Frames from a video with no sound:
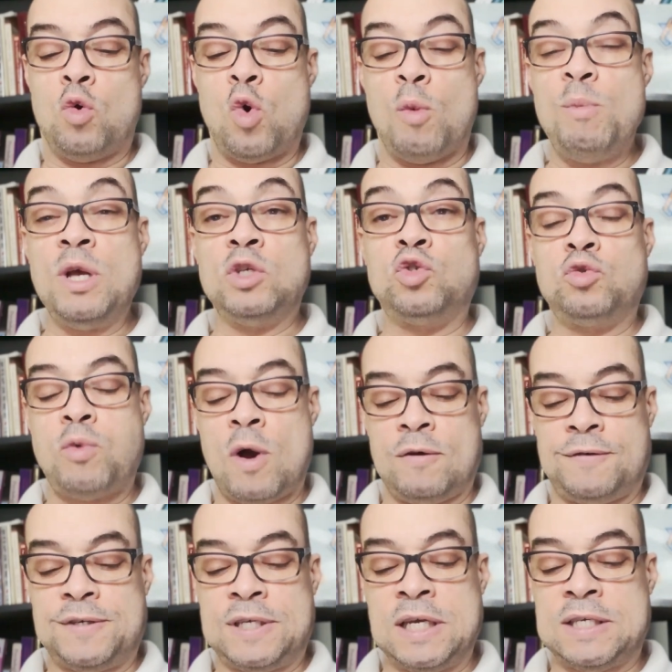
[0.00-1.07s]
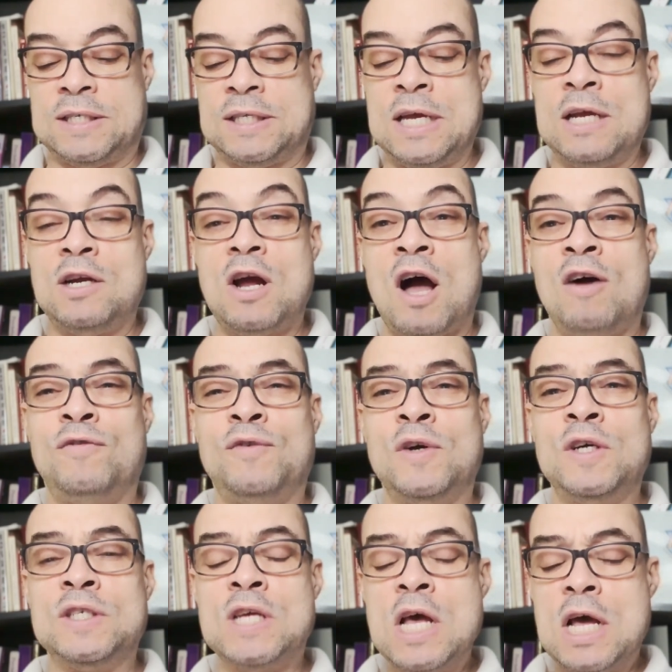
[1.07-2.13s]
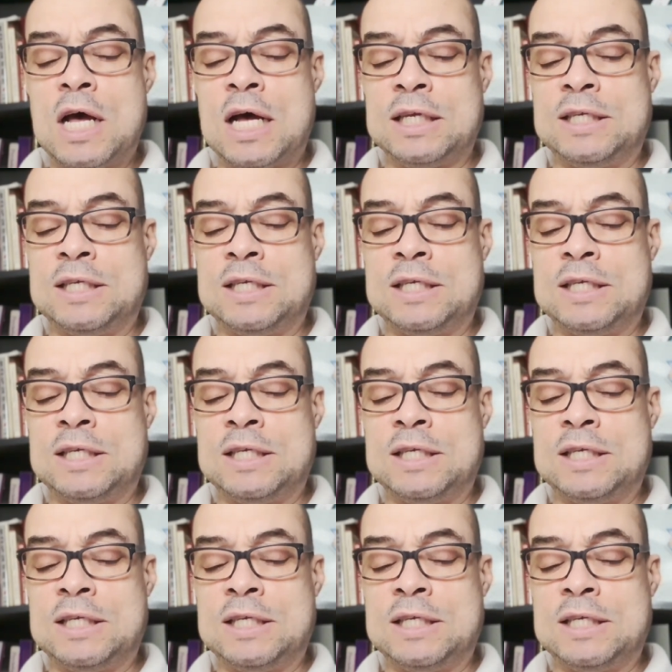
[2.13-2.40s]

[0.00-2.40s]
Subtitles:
Romans 12, 16 offers a